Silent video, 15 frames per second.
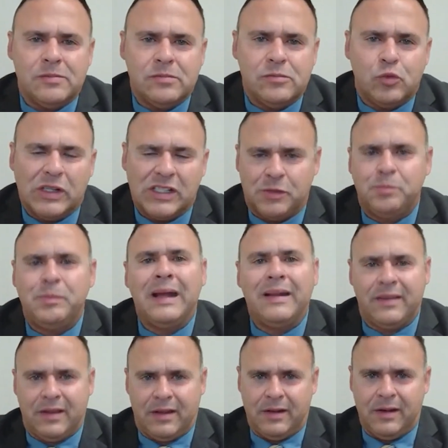
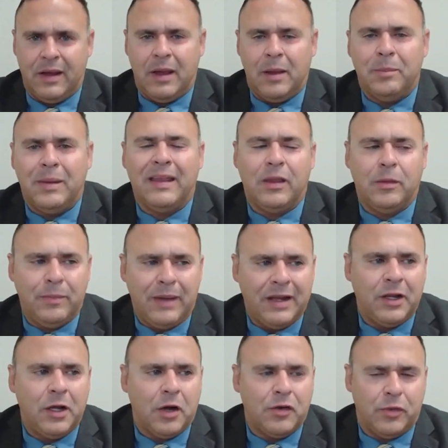respected by the
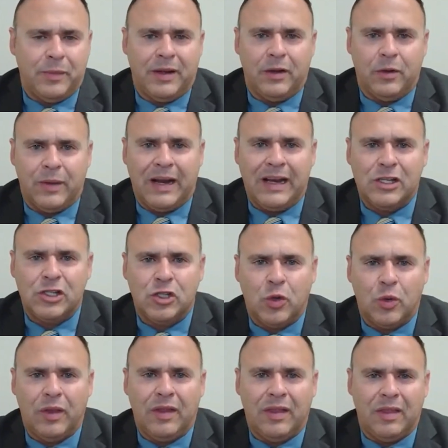main government, right? And
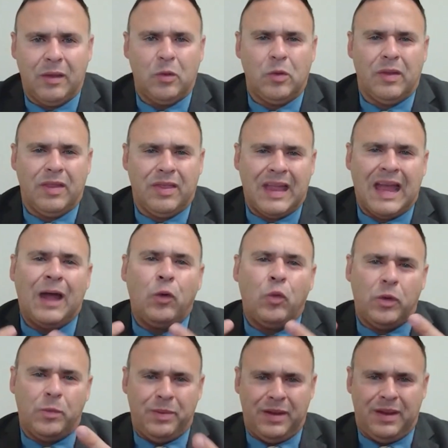so that
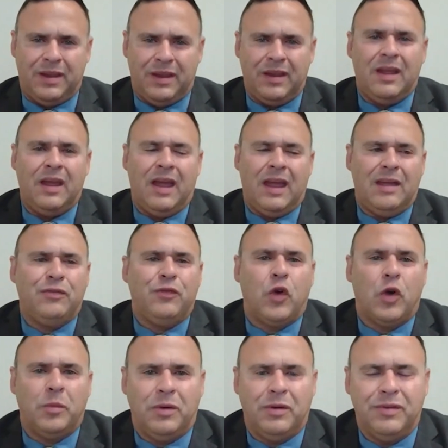would be a
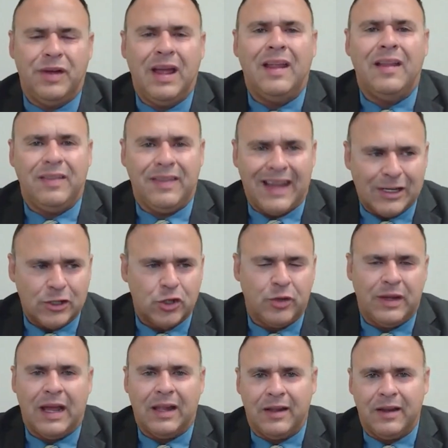form of
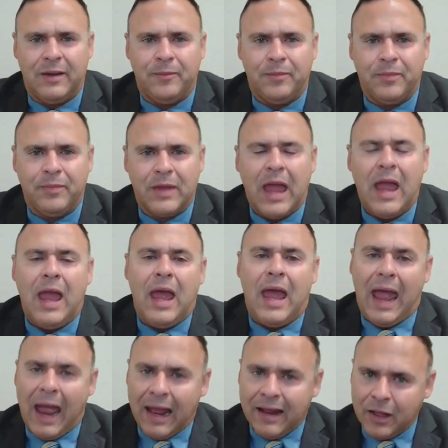nationality.
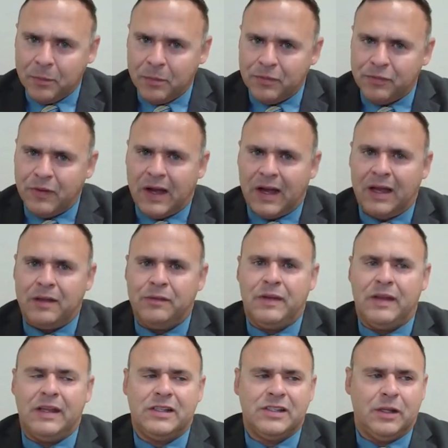And number five,
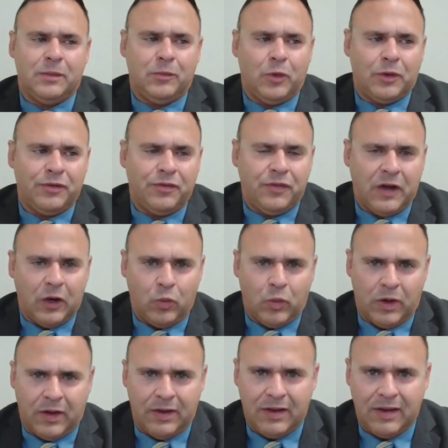it's the more fun
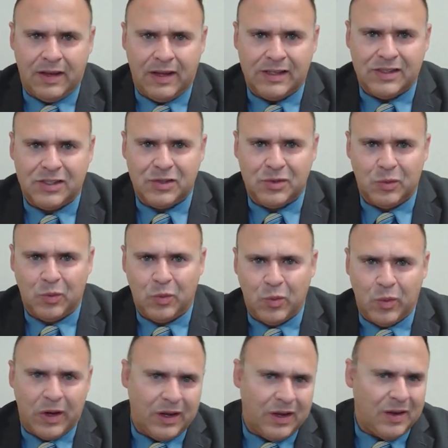one. It's
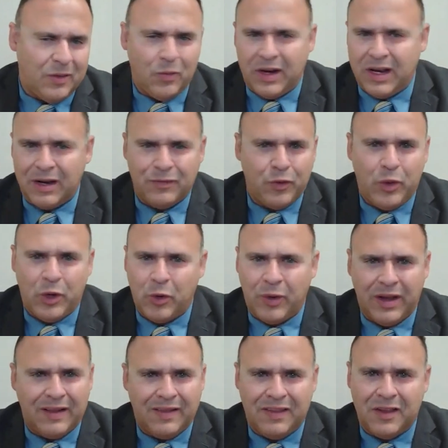whenever we don't
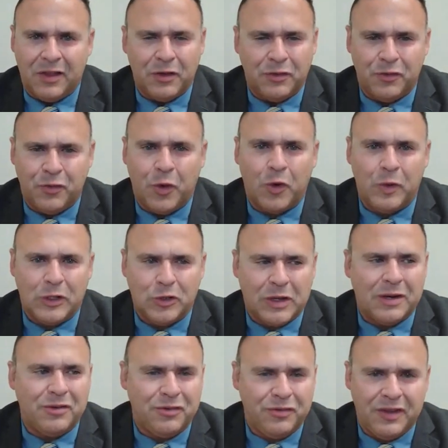get the other four, we try
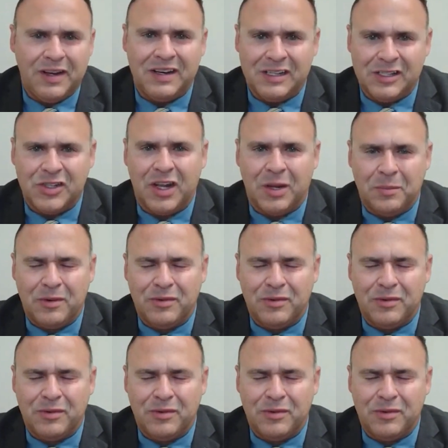to fit it into number